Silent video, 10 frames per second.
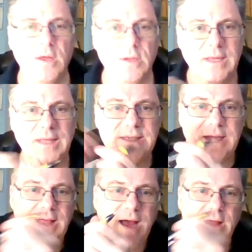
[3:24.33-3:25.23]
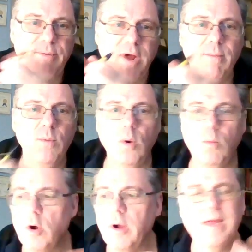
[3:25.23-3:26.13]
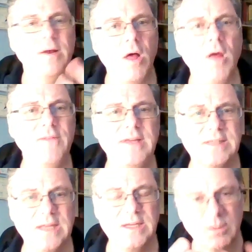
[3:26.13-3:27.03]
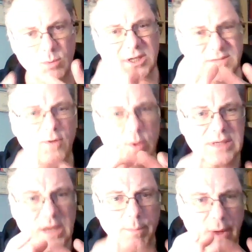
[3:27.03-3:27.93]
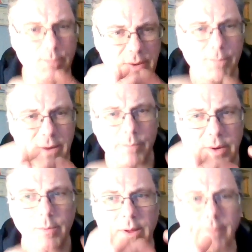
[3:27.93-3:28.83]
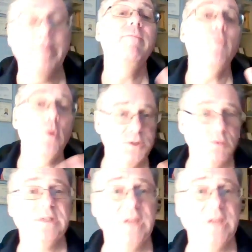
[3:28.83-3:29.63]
see how the problem will work and all these things that we're just focusing on the problem. And of course you see the